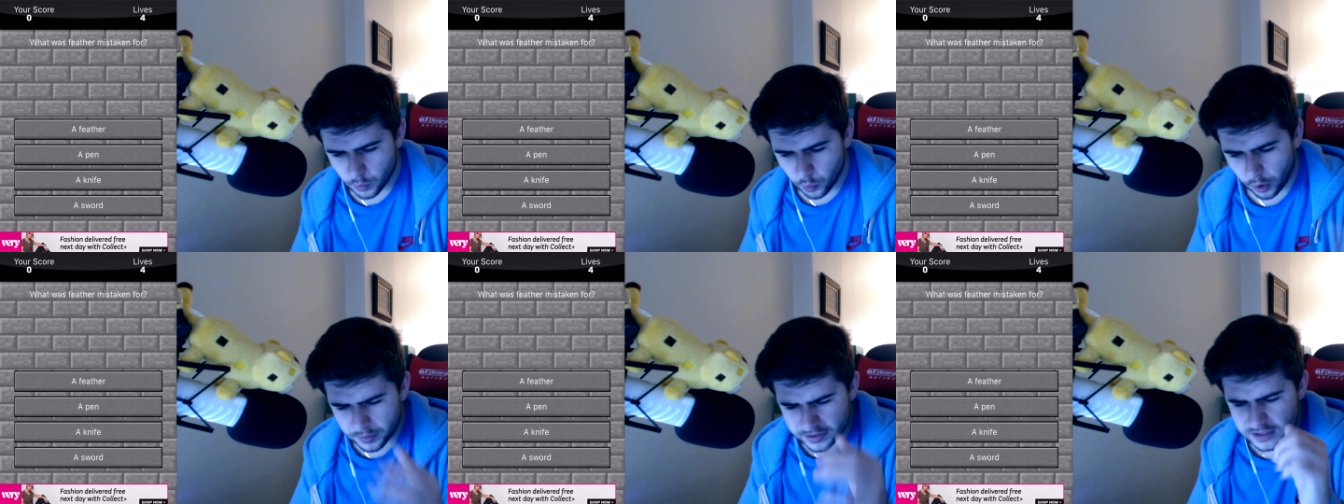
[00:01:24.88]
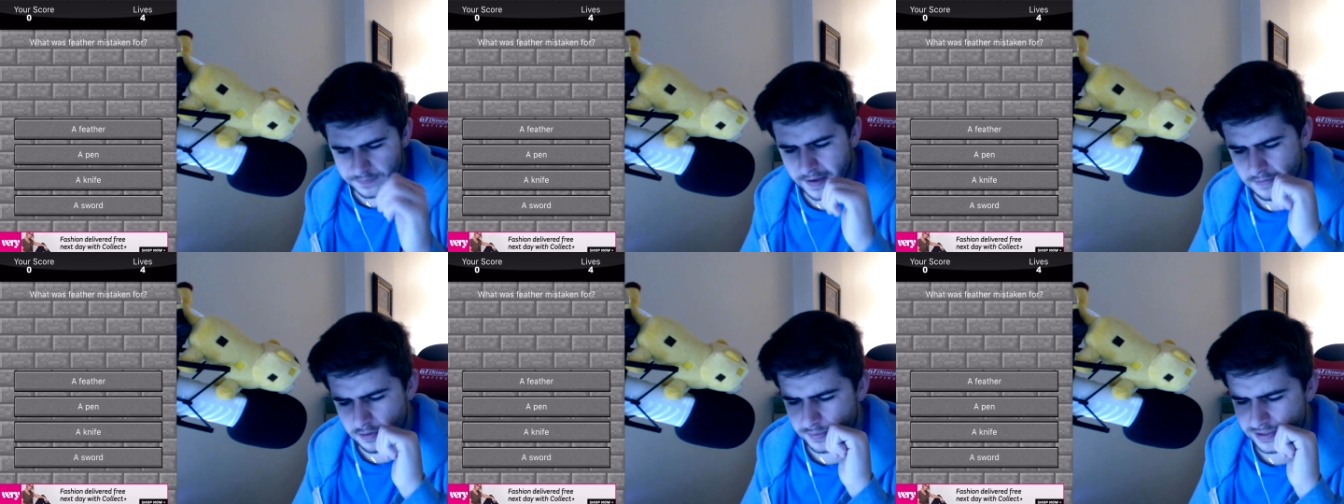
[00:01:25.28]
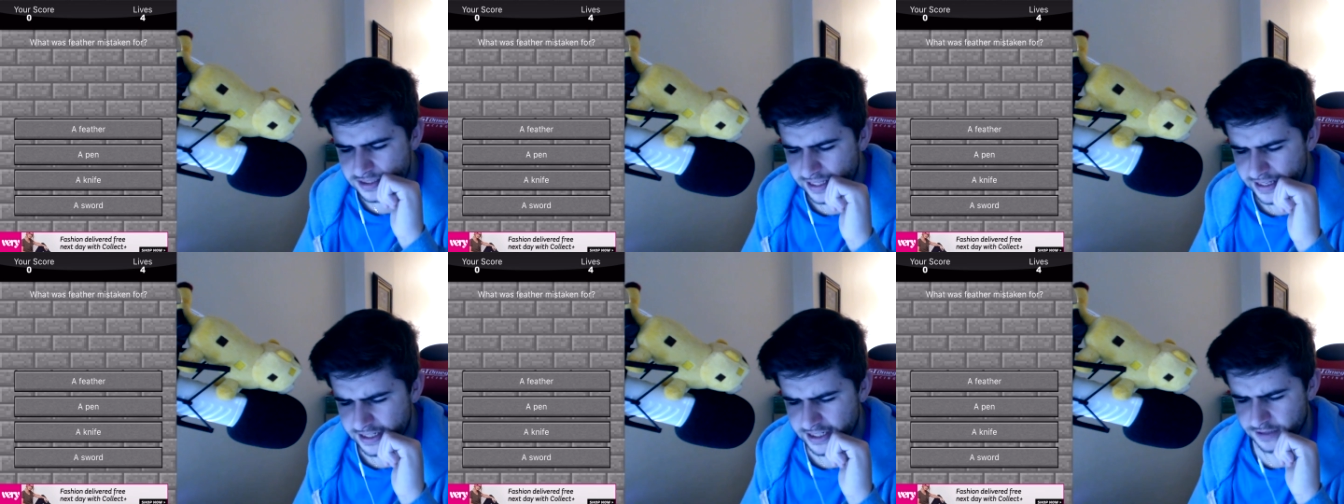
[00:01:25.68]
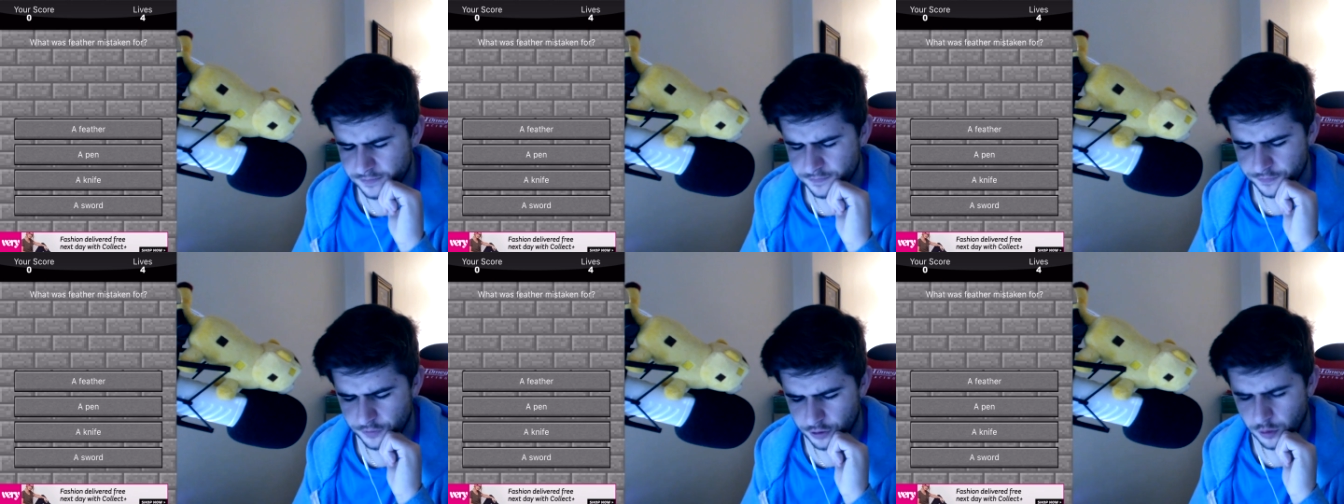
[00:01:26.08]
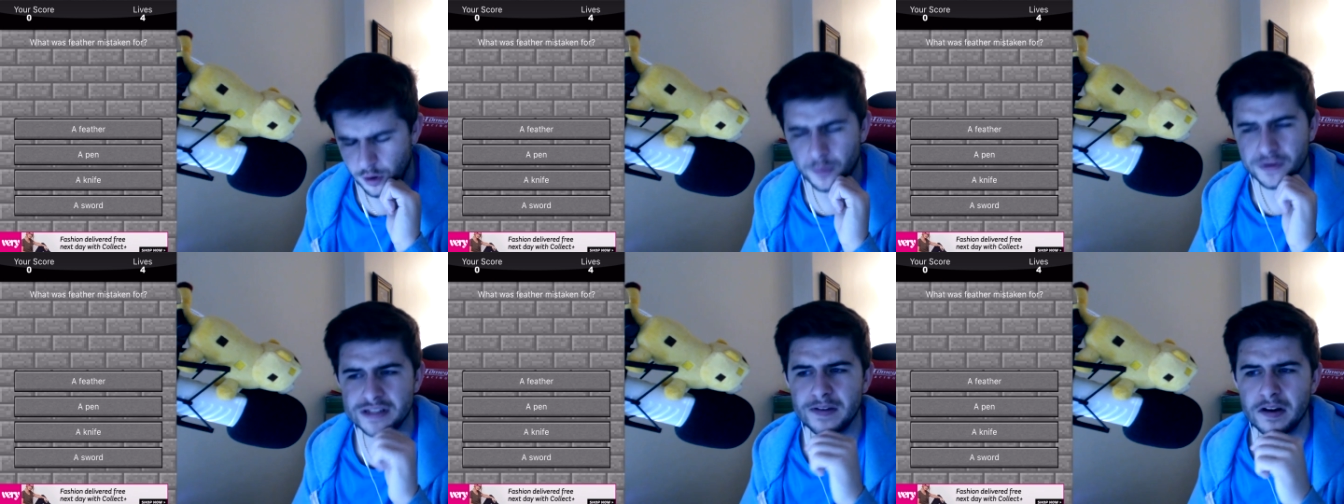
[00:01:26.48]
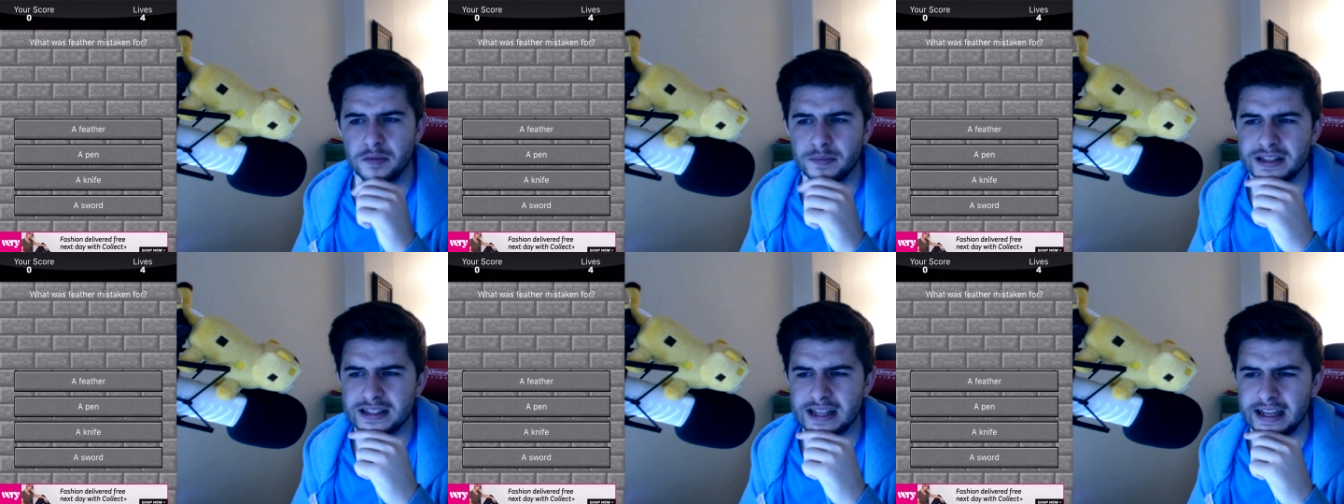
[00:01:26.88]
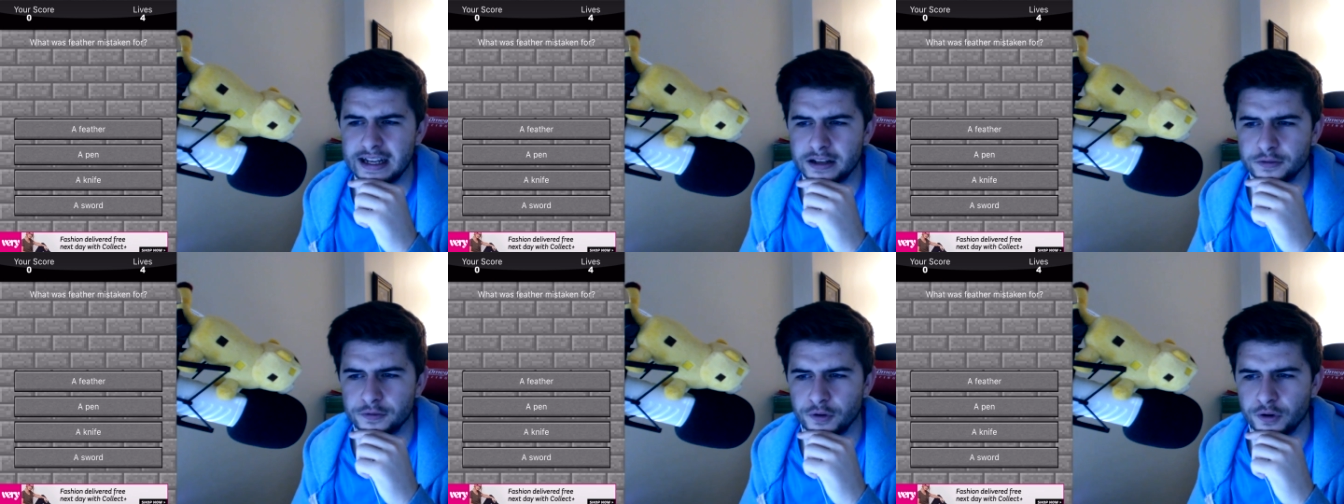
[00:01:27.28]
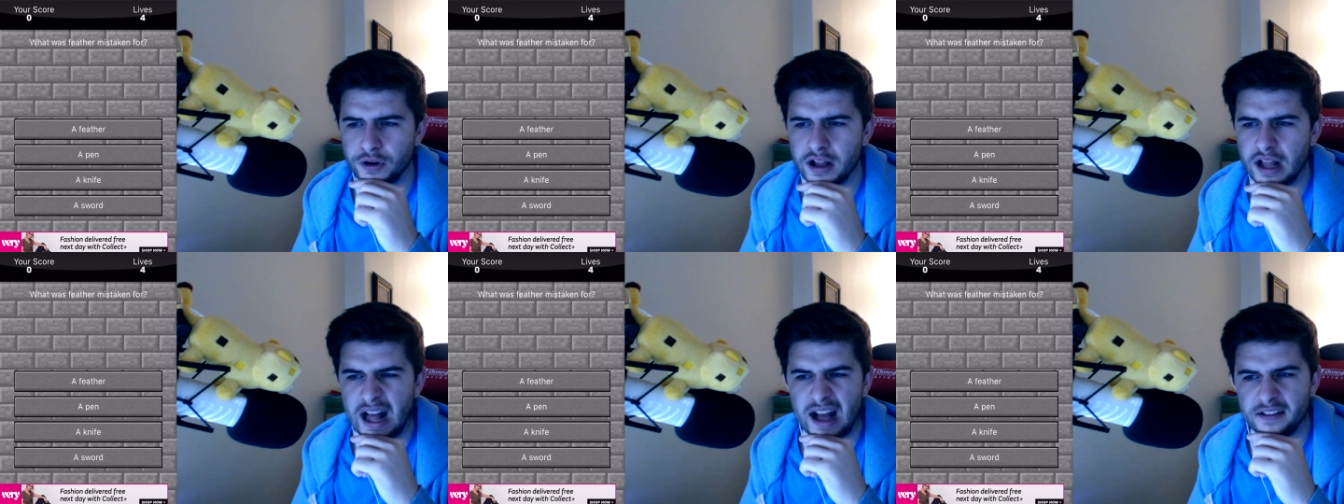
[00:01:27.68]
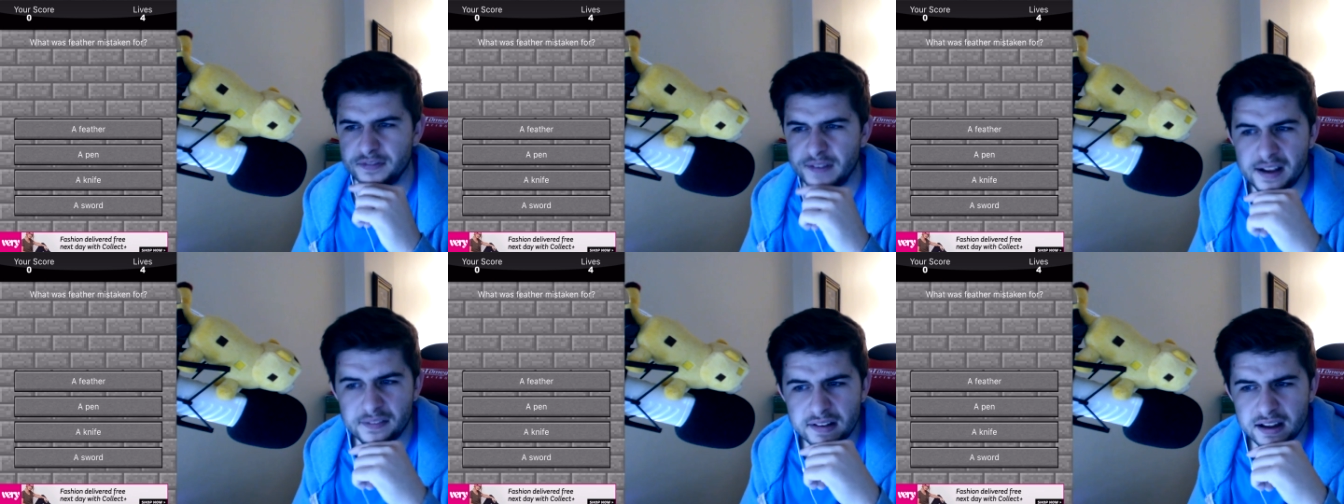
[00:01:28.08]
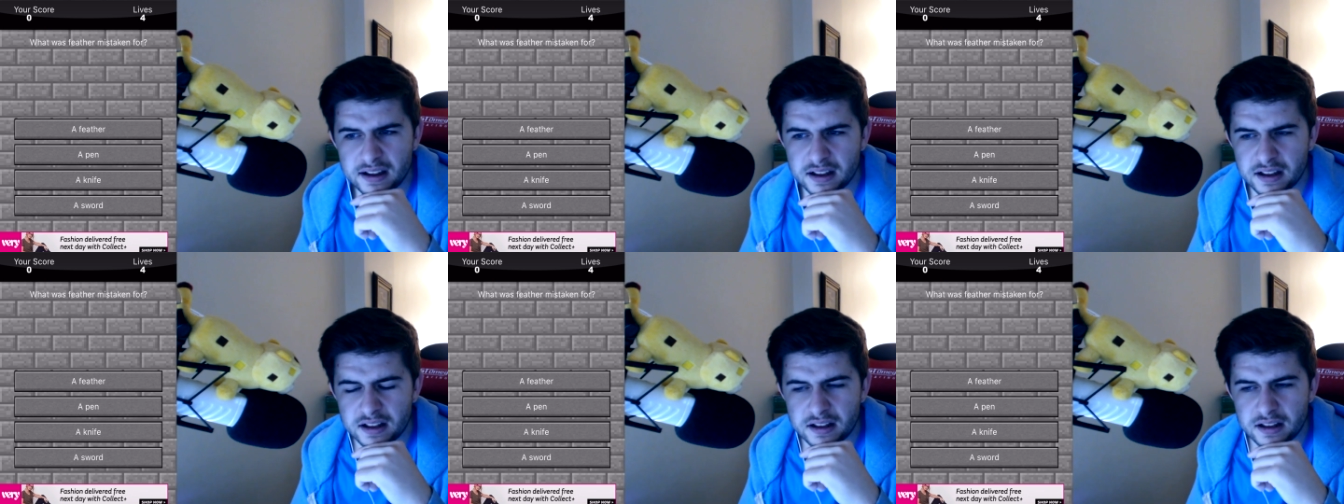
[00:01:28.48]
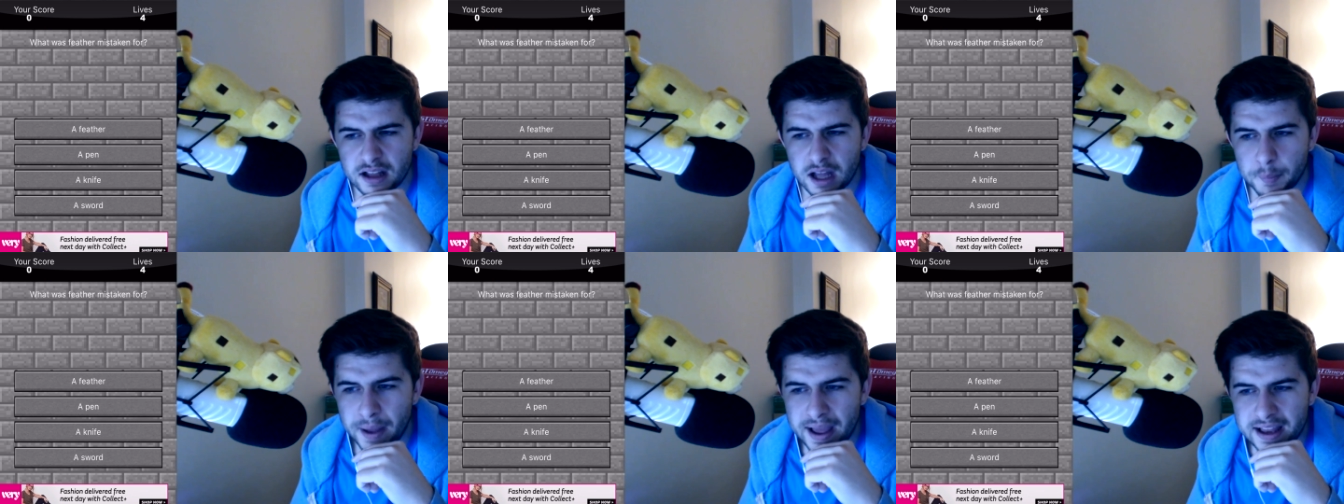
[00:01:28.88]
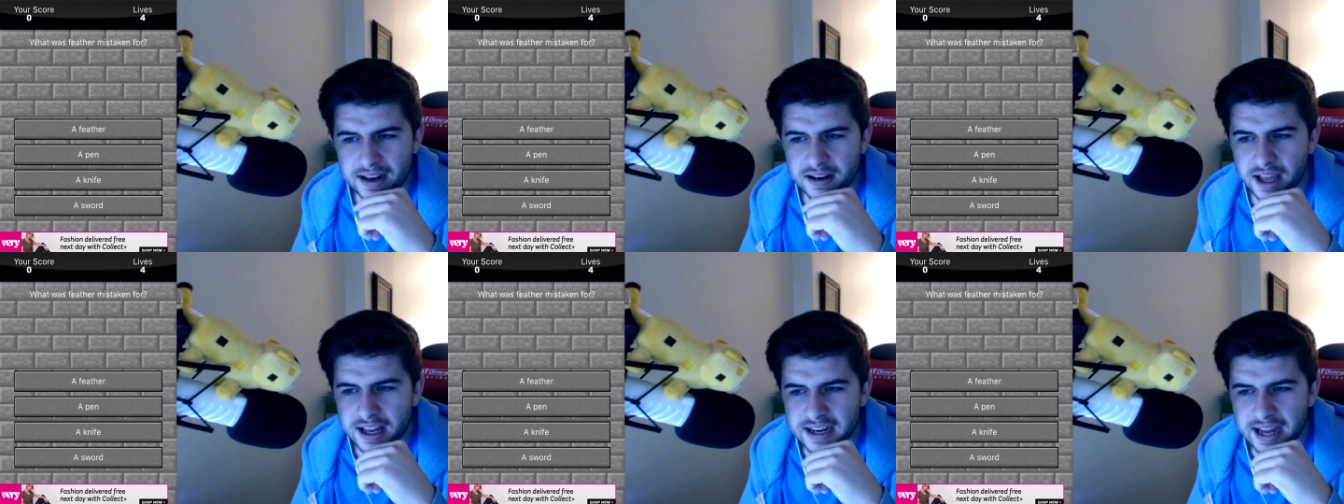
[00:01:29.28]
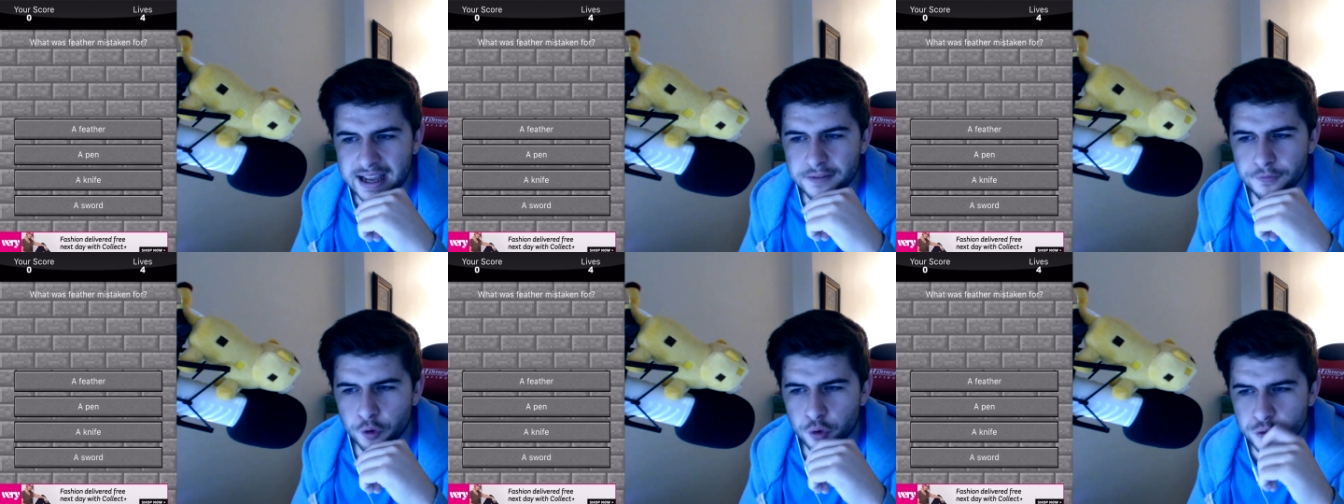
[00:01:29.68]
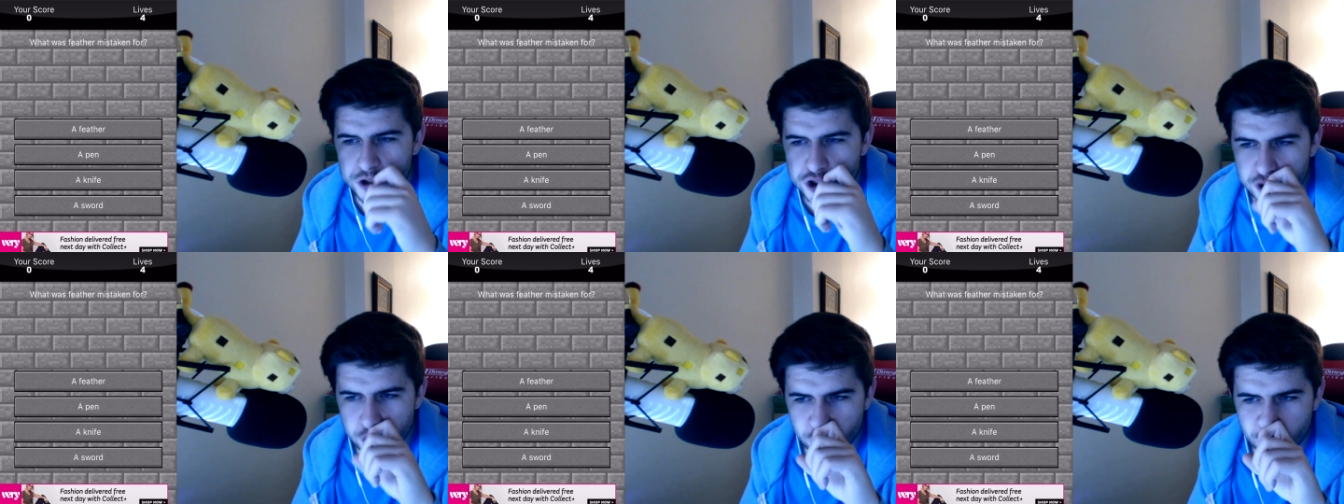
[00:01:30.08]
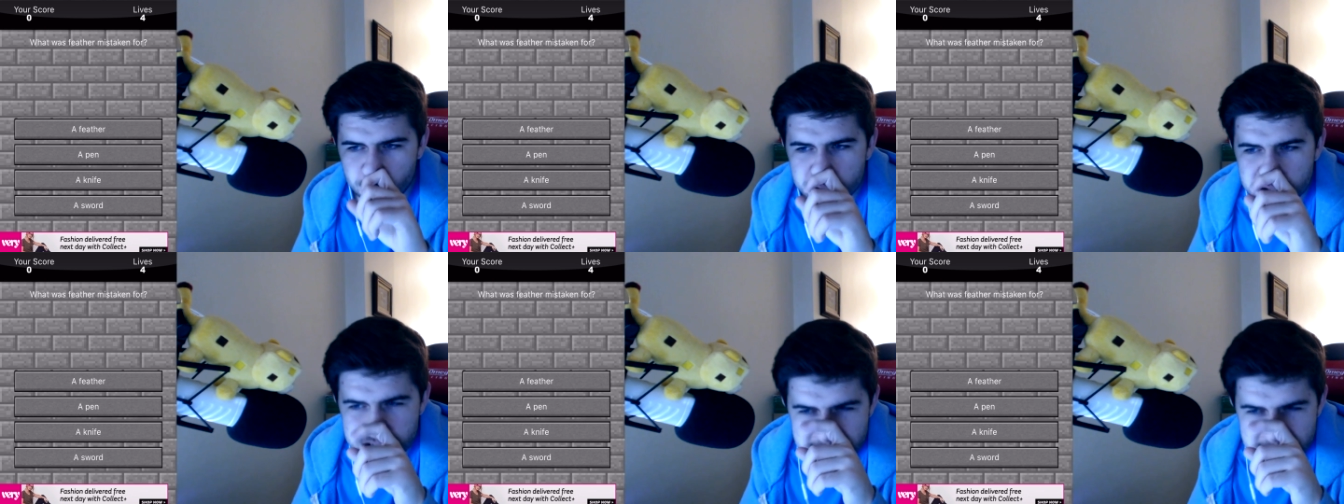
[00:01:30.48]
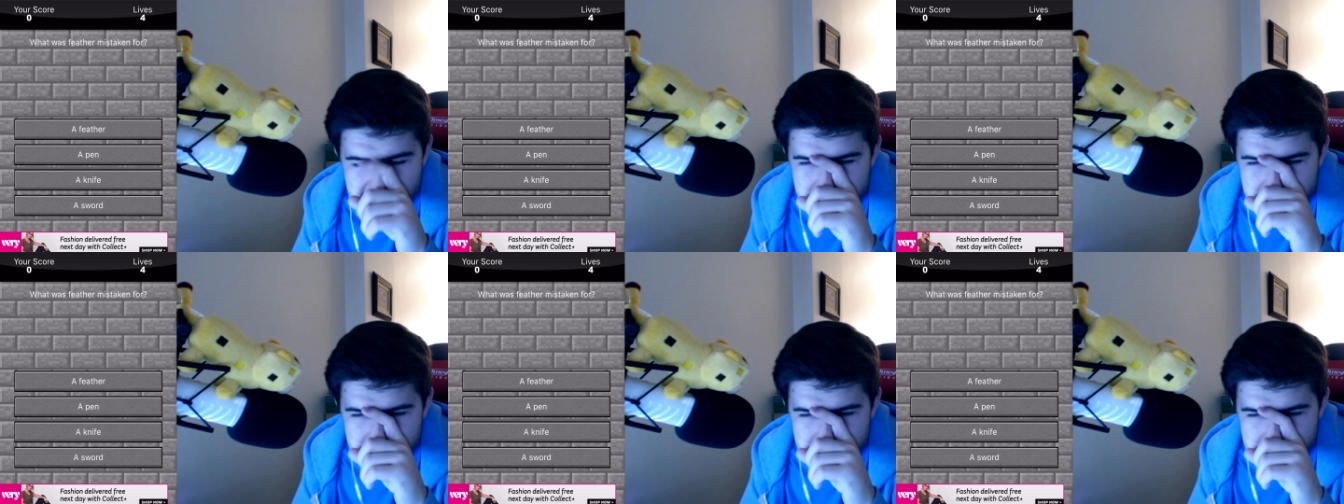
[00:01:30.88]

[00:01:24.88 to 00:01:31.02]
What was Feather mistaken for? What was Feather mistaken for? A feather, a pen, a knife, or a sword?